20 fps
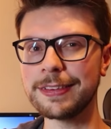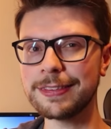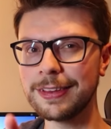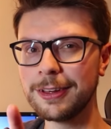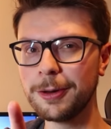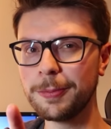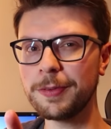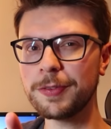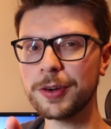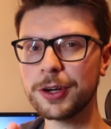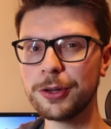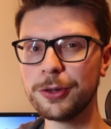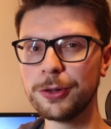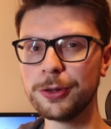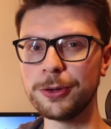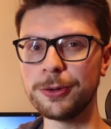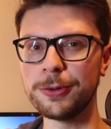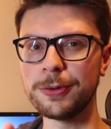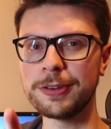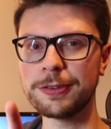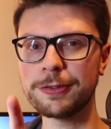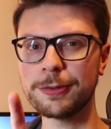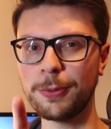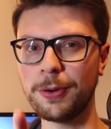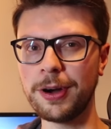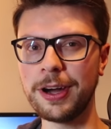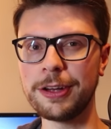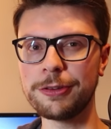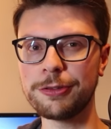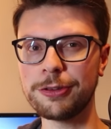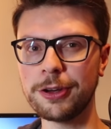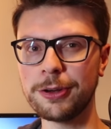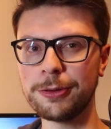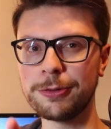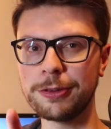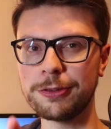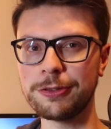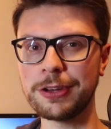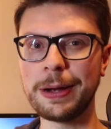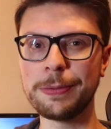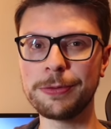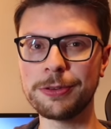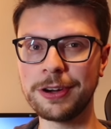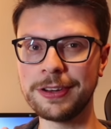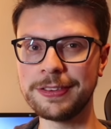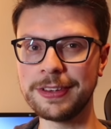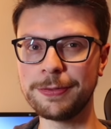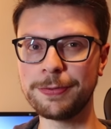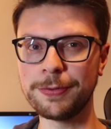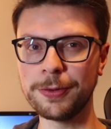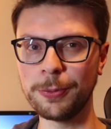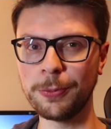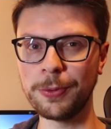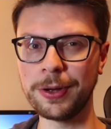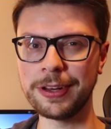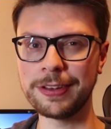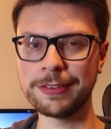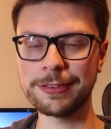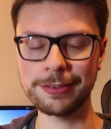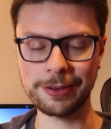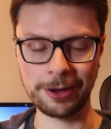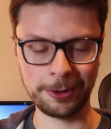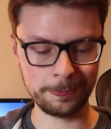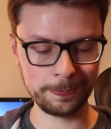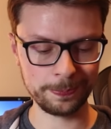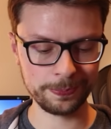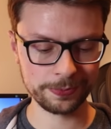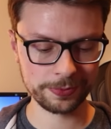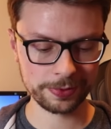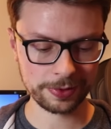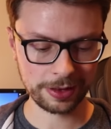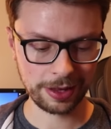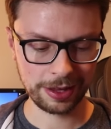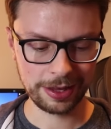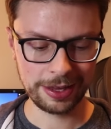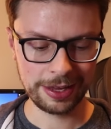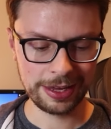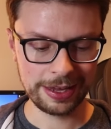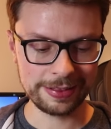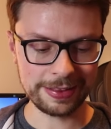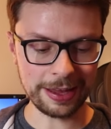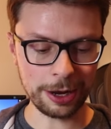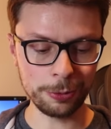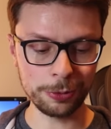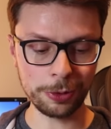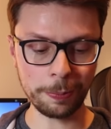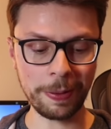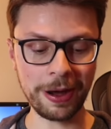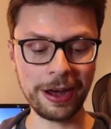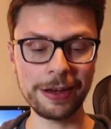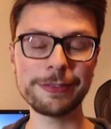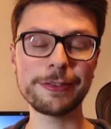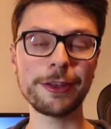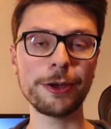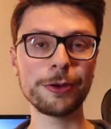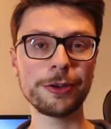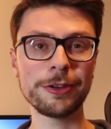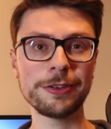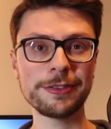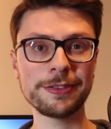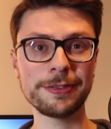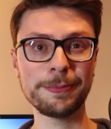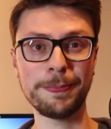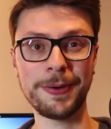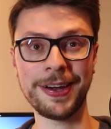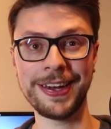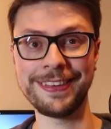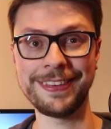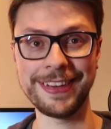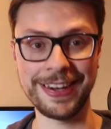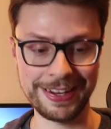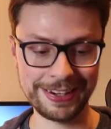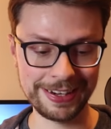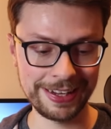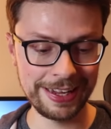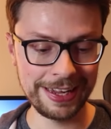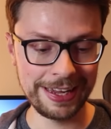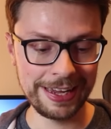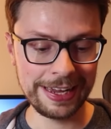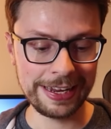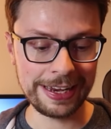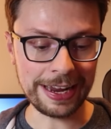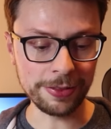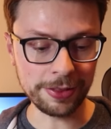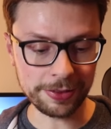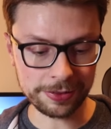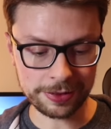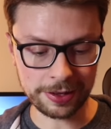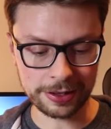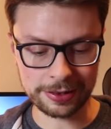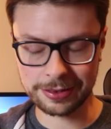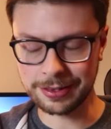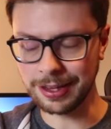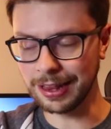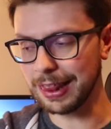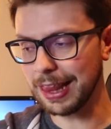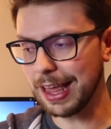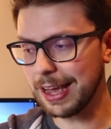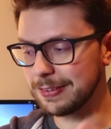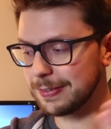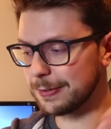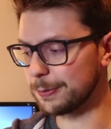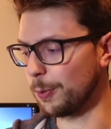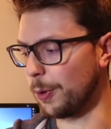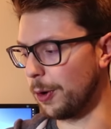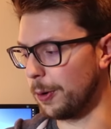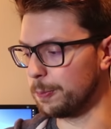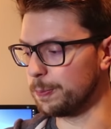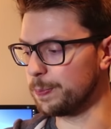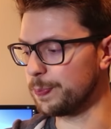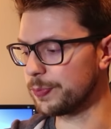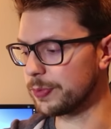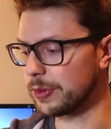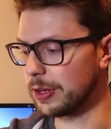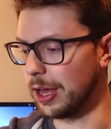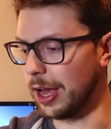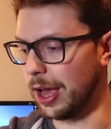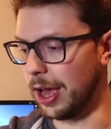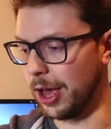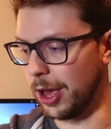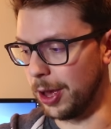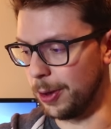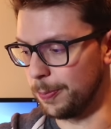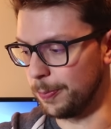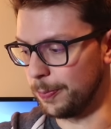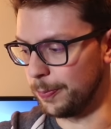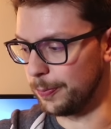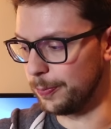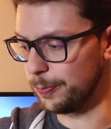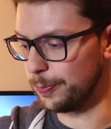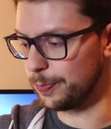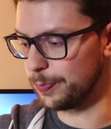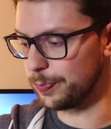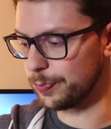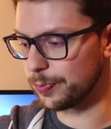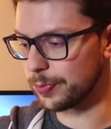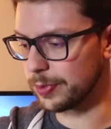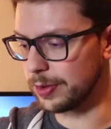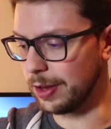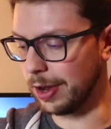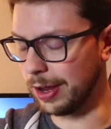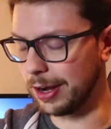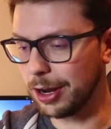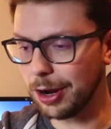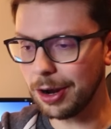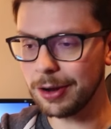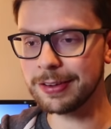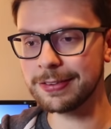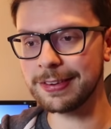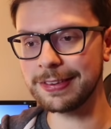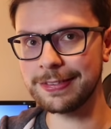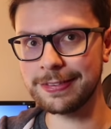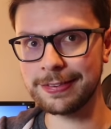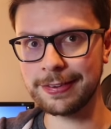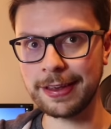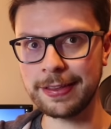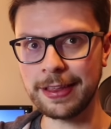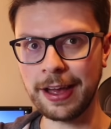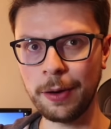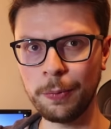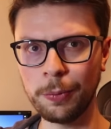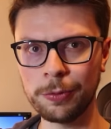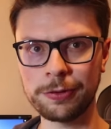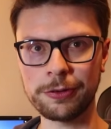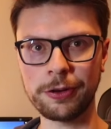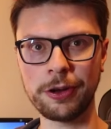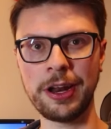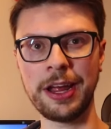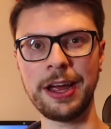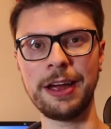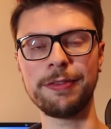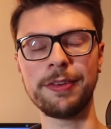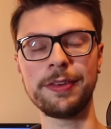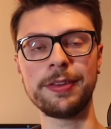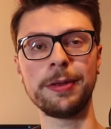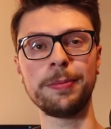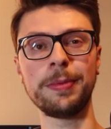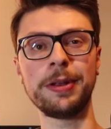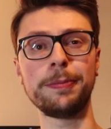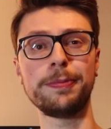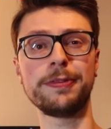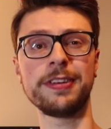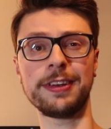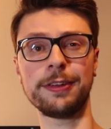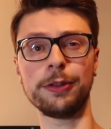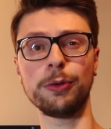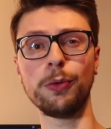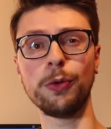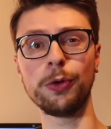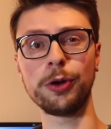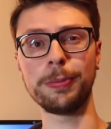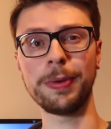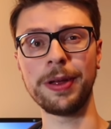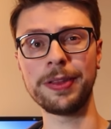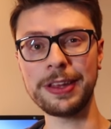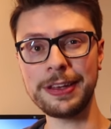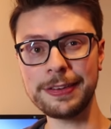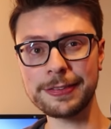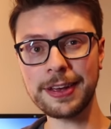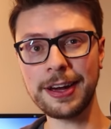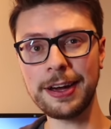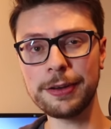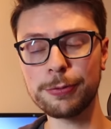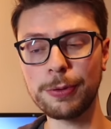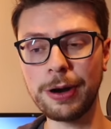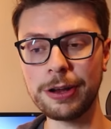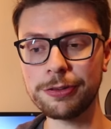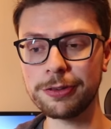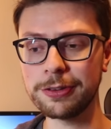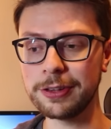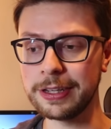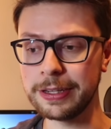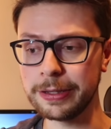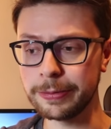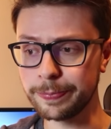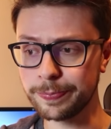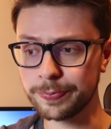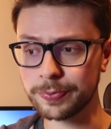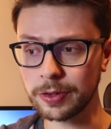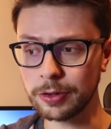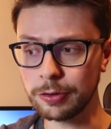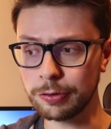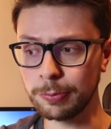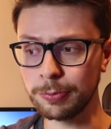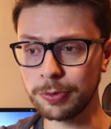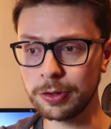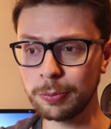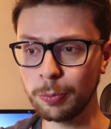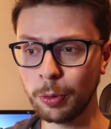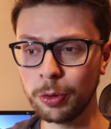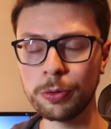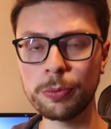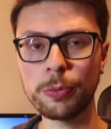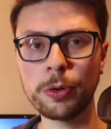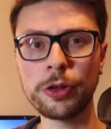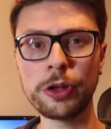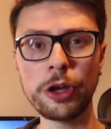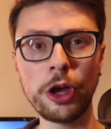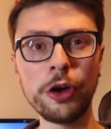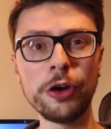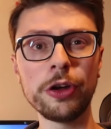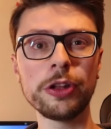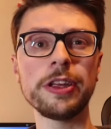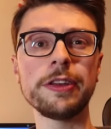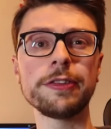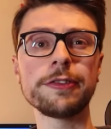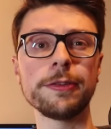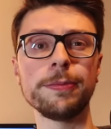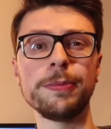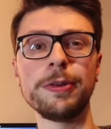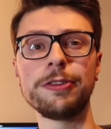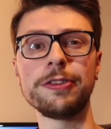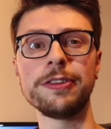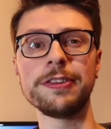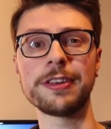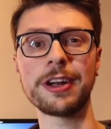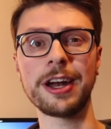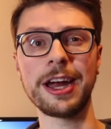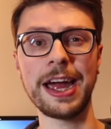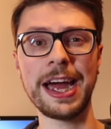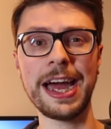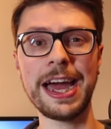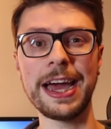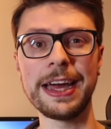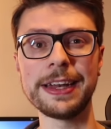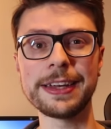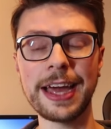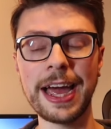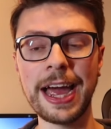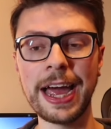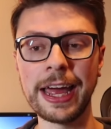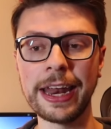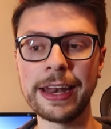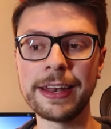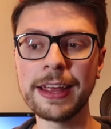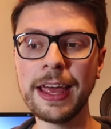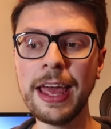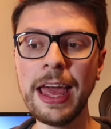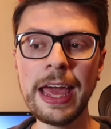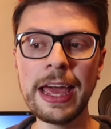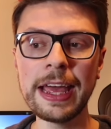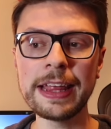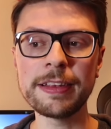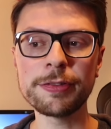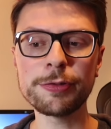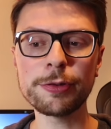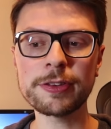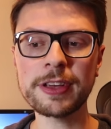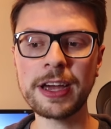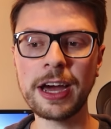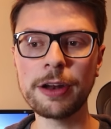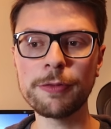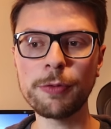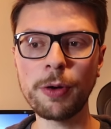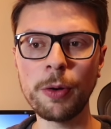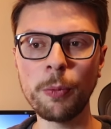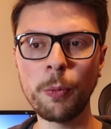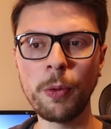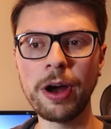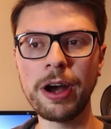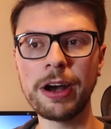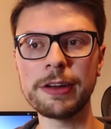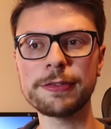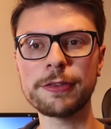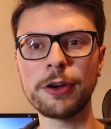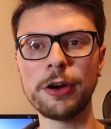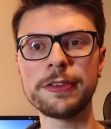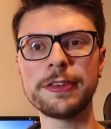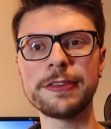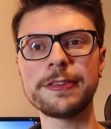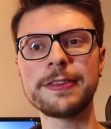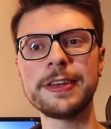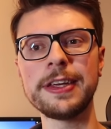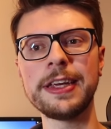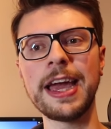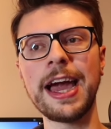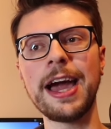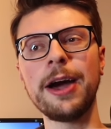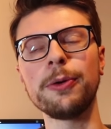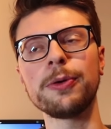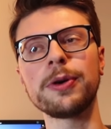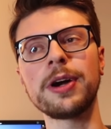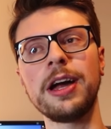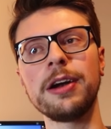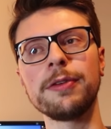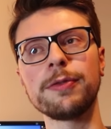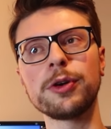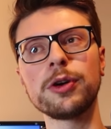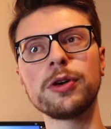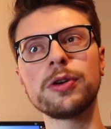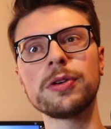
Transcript: that's a little bit of a clue as to why I chose the chapter I did for the winners. So they were the Pyre Stokers by Dan. Now, the last one, now I know I did say that I wasn't going to have them in a particular order, but these guys were actually one of the earliest submissions that I had. And this was kind of like where I started to see how kind of